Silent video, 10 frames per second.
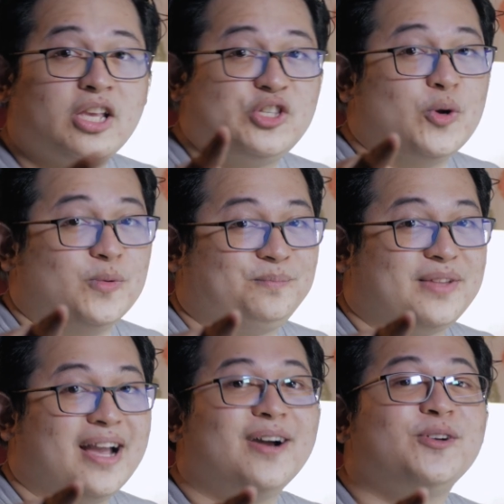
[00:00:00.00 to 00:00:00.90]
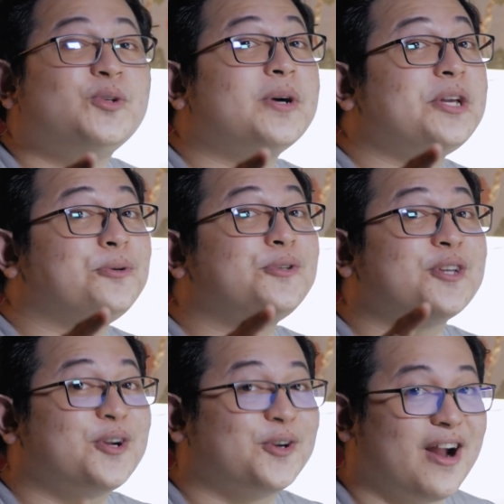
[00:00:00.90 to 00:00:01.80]
So, how do I use
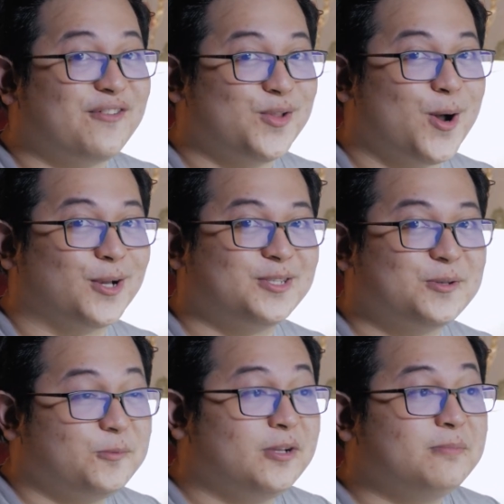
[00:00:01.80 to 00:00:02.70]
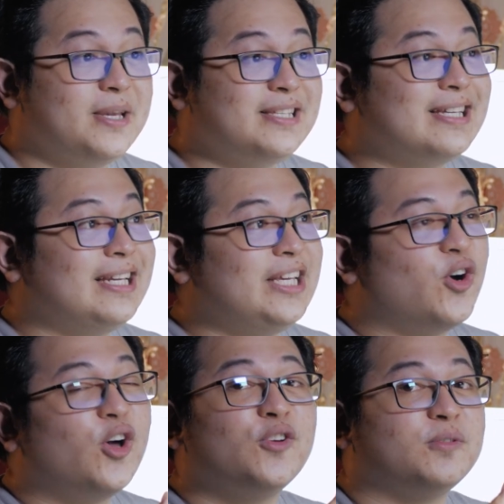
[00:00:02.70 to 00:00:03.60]
Craft Docs? Well, basically
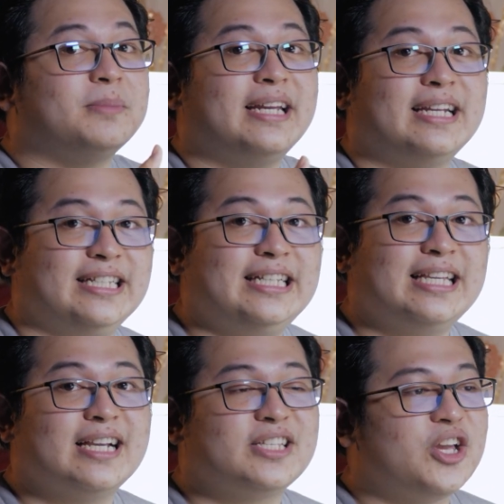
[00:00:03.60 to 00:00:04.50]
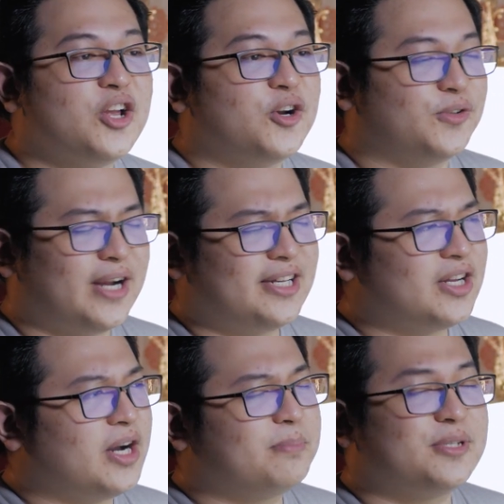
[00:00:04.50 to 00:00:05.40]
all of my ideas,
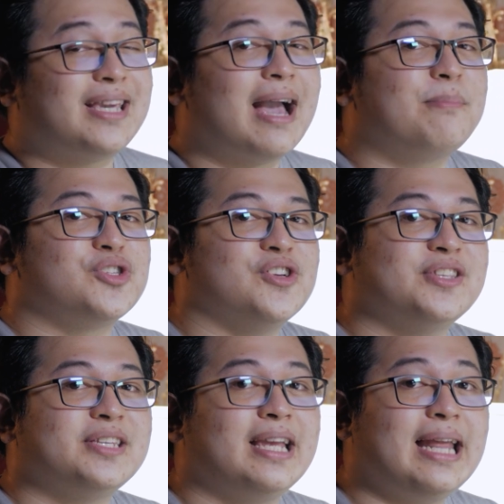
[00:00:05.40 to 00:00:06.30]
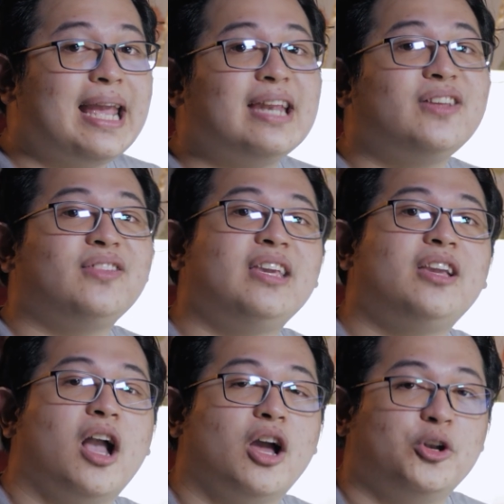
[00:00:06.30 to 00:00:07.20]
write-ups, captions, and
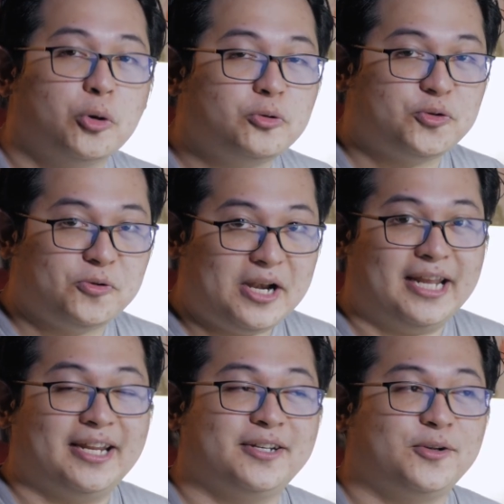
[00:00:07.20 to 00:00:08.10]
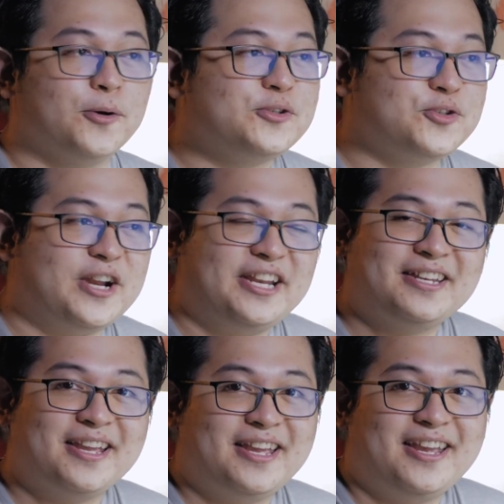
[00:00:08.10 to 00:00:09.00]
anything notes related go straight
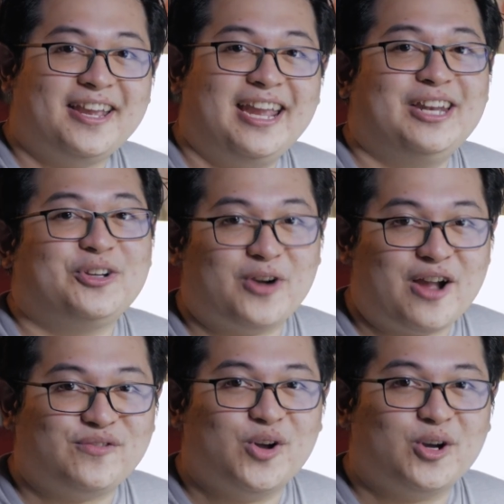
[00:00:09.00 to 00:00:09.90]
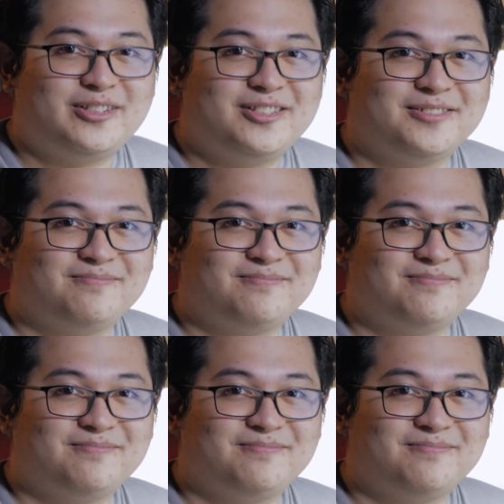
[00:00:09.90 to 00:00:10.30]
into Craft Docs.